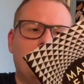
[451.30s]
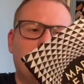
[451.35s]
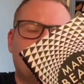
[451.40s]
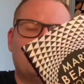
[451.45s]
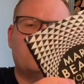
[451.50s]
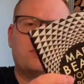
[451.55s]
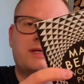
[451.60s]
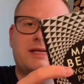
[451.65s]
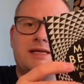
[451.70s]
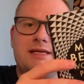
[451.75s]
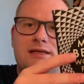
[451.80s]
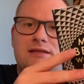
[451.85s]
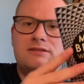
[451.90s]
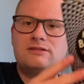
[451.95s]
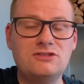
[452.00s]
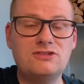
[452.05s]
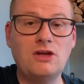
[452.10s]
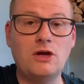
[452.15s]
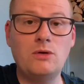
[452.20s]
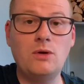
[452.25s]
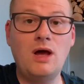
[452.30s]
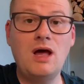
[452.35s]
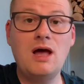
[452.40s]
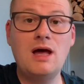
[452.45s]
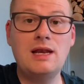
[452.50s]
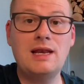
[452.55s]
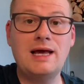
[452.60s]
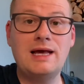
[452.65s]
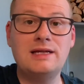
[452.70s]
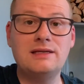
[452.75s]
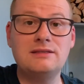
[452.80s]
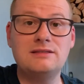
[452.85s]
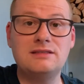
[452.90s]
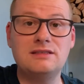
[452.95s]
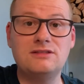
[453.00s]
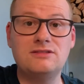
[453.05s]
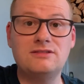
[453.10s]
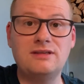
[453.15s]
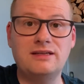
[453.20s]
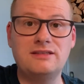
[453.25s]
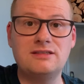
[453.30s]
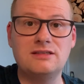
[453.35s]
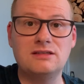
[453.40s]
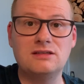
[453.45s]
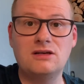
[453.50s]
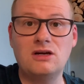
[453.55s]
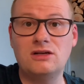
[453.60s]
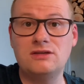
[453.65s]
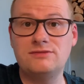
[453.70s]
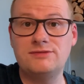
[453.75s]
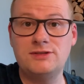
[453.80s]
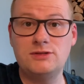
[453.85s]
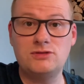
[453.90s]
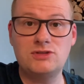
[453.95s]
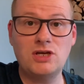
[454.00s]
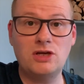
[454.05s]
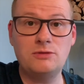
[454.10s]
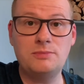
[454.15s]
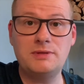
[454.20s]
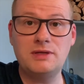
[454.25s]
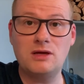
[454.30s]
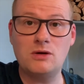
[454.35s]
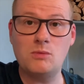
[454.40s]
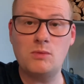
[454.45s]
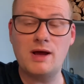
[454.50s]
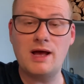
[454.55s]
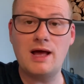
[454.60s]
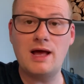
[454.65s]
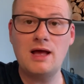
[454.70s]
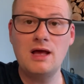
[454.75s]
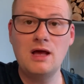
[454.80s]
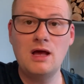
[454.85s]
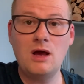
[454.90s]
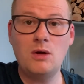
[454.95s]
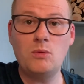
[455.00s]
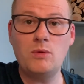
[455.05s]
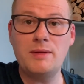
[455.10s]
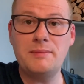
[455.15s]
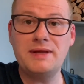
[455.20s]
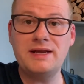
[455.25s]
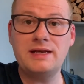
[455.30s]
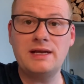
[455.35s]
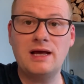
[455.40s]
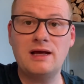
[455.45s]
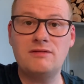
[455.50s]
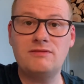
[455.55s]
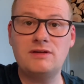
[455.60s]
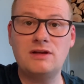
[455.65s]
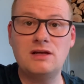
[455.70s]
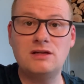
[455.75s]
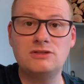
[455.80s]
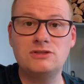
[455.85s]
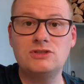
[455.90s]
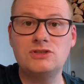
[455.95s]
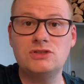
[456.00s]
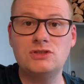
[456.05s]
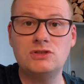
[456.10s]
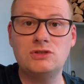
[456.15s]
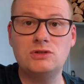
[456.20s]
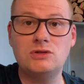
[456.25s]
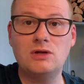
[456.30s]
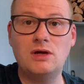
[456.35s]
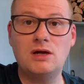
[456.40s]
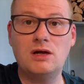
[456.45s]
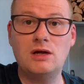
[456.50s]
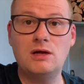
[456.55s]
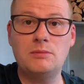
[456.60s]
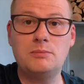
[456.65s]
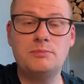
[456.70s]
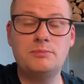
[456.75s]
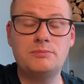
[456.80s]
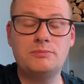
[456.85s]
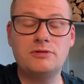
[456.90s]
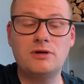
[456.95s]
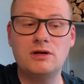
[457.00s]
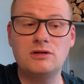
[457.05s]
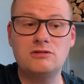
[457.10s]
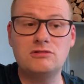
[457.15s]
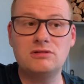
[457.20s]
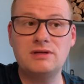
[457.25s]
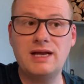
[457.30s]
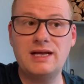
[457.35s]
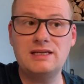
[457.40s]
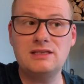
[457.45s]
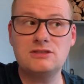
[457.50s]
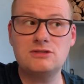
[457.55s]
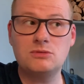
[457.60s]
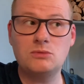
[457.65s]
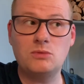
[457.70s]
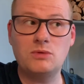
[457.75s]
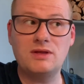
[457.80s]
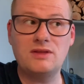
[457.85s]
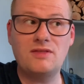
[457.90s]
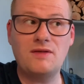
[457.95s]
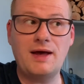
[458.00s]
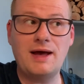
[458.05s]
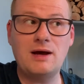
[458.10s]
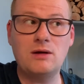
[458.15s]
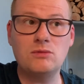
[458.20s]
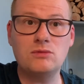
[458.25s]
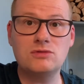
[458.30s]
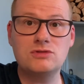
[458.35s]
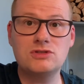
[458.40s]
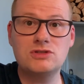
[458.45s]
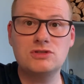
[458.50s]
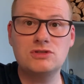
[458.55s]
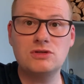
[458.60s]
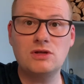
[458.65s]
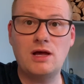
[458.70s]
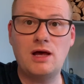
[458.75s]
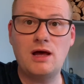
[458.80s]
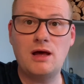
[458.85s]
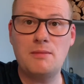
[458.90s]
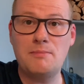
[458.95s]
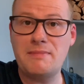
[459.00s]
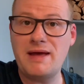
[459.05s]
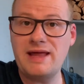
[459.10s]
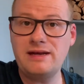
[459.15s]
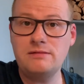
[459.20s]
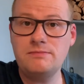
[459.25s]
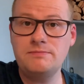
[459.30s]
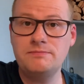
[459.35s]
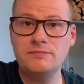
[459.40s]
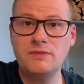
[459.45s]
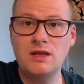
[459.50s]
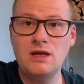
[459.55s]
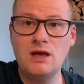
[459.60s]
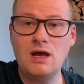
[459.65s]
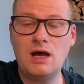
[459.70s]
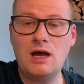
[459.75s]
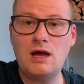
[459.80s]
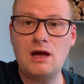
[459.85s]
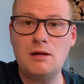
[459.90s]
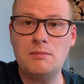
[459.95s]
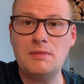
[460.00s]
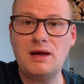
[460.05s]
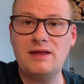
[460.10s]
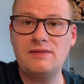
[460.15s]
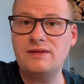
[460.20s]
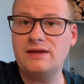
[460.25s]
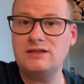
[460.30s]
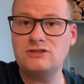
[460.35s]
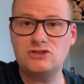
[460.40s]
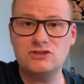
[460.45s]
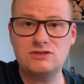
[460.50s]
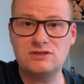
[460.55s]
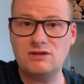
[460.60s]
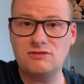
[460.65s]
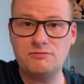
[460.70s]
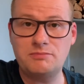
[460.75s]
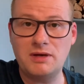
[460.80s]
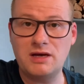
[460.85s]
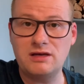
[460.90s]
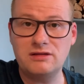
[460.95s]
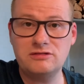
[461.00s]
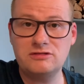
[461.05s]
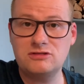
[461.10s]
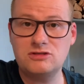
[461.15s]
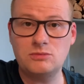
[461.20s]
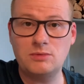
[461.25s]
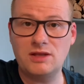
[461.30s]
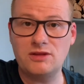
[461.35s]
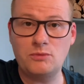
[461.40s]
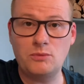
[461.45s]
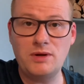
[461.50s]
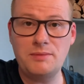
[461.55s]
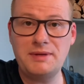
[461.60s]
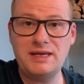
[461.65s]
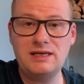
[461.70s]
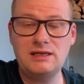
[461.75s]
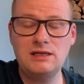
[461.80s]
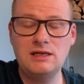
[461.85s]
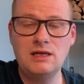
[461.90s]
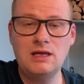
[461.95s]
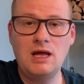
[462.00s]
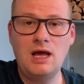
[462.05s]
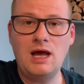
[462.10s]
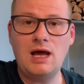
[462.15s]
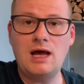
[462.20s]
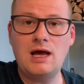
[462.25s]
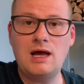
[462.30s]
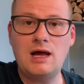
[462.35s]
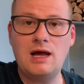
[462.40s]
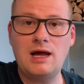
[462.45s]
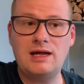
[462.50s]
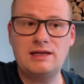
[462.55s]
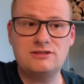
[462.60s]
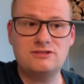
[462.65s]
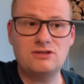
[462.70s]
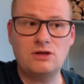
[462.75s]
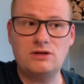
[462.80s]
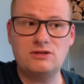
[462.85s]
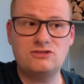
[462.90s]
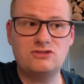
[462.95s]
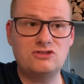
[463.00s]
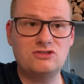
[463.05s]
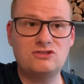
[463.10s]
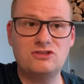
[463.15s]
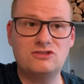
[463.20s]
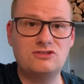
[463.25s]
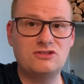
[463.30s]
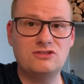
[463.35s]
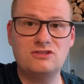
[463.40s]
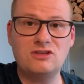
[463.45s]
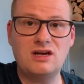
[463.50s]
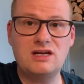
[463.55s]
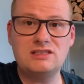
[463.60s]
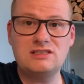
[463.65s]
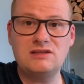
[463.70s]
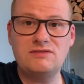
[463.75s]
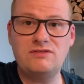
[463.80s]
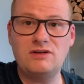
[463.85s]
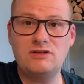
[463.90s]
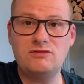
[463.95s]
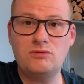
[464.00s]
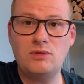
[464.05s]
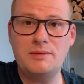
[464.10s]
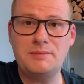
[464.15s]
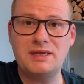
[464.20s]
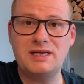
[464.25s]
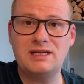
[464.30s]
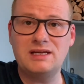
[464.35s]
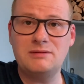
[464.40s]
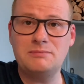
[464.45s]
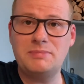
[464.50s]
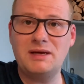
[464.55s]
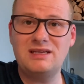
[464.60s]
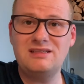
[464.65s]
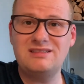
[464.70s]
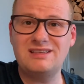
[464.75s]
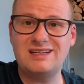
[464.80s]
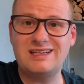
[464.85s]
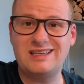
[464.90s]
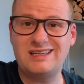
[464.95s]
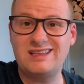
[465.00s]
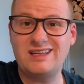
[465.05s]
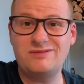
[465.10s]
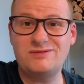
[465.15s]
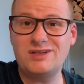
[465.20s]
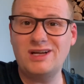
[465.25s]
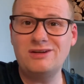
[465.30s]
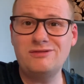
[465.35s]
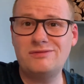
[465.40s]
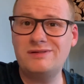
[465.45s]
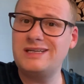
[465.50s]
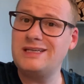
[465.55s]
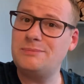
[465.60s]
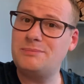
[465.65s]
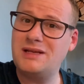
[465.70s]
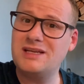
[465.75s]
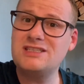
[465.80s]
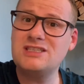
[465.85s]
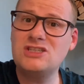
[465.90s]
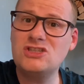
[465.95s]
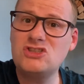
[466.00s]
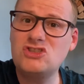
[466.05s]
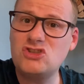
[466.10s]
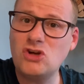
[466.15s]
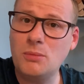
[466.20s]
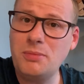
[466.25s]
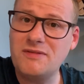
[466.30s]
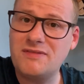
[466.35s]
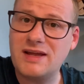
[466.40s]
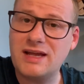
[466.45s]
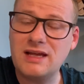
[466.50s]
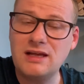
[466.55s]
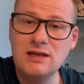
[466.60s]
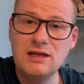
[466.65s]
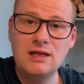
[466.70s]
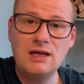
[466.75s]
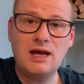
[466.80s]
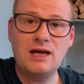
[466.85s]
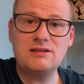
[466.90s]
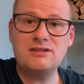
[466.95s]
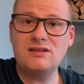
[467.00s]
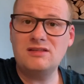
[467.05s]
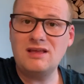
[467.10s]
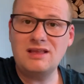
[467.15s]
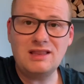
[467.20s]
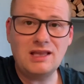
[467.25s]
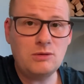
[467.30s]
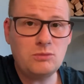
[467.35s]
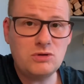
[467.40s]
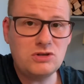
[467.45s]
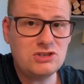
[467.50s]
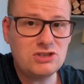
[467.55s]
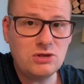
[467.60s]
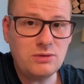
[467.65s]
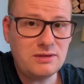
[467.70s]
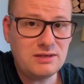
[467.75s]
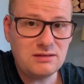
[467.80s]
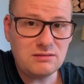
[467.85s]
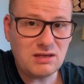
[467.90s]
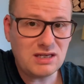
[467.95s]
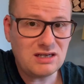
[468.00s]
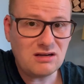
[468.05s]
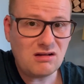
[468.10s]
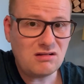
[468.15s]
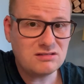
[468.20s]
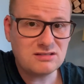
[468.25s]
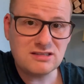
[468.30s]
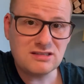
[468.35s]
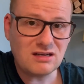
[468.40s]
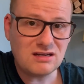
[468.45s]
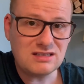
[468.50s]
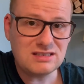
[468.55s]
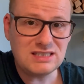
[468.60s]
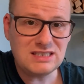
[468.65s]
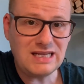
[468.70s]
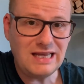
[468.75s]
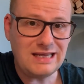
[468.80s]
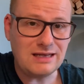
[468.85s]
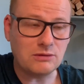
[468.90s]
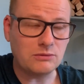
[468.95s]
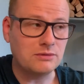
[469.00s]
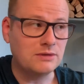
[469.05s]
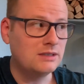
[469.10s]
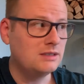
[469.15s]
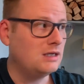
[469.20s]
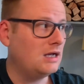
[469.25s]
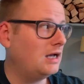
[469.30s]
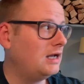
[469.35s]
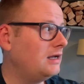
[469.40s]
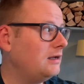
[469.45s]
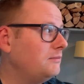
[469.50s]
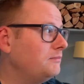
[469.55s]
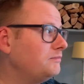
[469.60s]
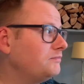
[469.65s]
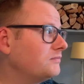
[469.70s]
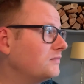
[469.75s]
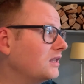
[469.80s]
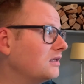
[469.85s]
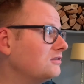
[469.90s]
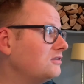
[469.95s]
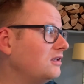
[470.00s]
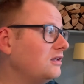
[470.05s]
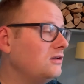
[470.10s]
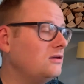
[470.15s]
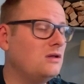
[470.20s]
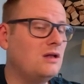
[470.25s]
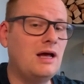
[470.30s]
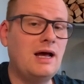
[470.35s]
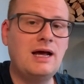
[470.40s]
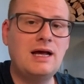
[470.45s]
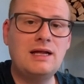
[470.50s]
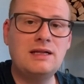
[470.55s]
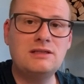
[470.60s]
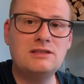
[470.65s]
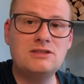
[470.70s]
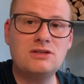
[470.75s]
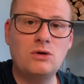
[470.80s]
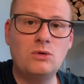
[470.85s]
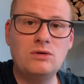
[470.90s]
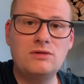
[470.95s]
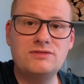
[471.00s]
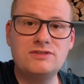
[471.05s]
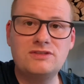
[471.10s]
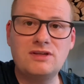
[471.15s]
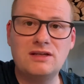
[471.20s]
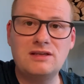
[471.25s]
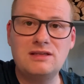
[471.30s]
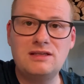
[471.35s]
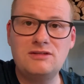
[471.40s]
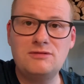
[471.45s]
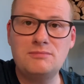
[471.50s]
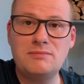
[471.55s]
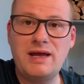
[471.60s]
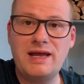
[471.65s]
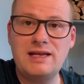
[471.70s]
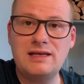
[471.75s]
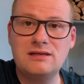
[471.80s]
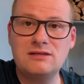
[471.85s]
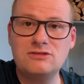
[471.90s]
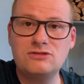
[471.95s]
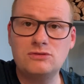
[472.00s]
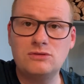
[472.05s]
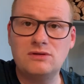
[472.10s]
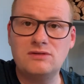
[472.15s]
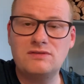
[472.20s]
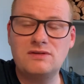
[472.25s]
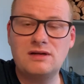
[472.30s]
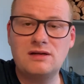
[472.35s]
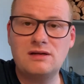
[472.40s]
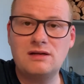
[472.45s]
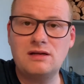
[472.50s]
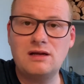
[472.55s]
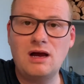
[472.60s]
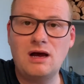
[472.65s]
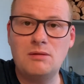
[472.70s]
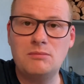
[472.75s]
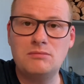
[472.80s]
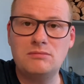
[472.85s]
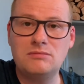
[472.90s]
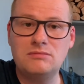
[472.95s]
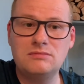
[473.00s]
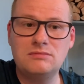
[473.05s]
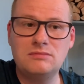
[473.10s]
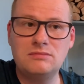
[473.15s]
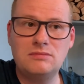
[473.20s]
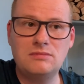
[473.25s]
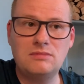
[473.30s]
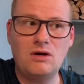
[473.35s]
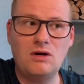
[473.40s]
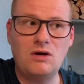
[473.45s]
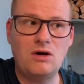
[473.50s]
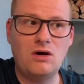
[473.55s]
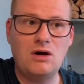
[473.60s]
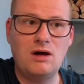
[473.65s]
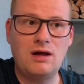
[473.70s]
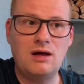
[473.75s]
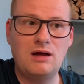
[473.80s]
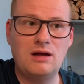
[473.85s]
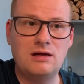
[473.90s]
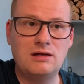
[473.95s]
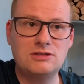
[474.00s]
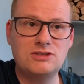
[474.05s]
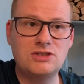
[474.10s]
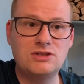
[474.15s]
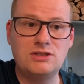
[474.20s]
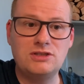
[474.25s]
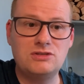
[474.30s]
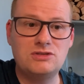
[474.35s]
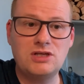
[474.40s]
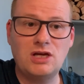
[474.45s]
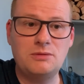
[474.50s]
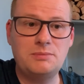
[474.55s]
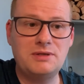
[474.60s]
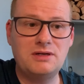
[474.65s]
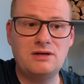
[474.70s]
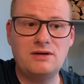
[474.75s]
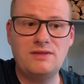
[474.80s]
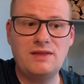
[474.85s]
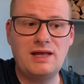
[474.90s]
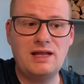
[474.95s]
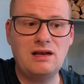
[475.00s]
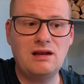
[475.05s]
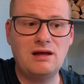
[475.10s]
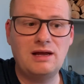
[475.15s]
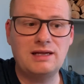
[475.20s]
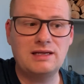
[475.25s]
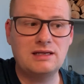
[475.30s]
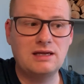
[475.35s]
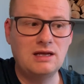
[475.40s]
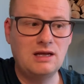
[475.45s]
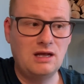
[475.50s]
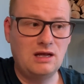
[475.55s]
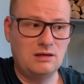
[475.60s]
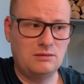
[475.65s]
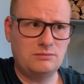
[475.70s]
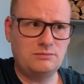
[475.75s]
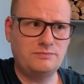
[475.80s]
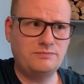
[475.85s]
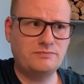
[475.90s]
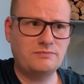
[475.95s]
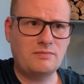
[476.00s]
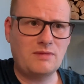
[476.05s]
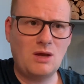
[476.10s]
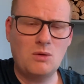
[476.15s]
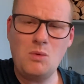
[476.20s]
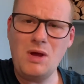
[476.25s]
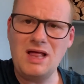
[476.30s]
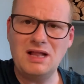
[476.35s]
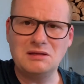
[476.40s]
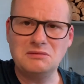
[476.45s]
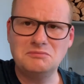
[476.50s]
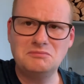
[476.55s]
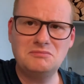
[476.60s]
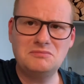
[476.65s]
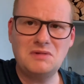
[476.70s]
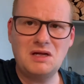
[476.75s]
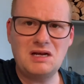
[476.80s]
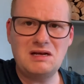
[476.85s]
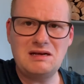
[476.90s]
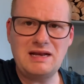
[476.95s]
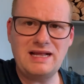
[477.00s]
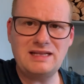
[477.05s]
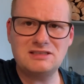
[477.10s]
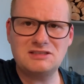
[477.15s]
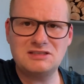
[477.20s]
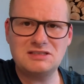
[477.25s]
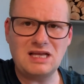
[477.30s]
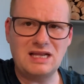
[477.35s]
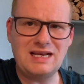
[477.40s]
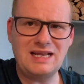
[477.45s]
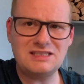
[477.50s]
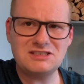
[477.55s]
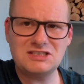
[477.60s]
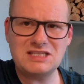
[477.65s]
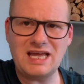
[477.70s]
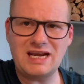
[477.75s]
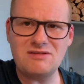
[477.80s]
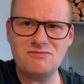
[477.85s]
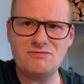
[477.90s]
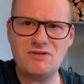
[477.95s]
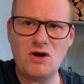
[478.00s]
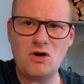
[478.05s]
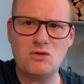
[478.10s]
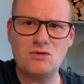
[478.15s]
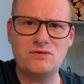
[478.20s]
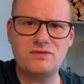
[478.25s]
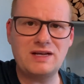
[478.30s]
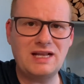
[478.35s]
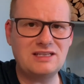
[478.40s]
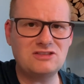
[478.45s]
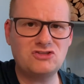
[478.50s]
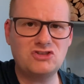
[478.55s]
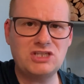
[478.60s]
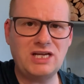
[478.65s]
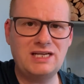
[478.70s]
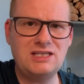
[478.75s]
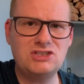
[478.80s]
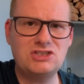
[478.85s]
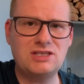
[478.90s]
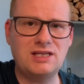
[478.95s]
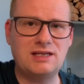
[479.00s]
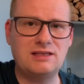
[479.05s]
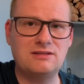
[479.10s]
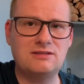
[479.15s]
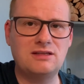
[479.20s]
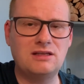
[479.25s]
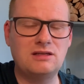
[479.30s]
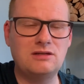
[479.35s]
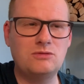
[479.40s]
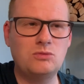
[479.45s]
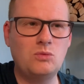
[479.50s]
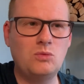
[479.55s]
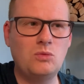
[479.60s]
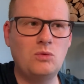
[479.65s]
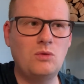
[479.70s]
of what it is. So Herland is set in a kind of utopia where women have learnt to procreate without men, and they just give birth to other women. And so it's just a society full of women, and basically they've done a really bloody good job of it, as I think they would do in our society now. And all of a sudden these men sort of come to the utopia, and they're like, well, let's get involved, let's change things. And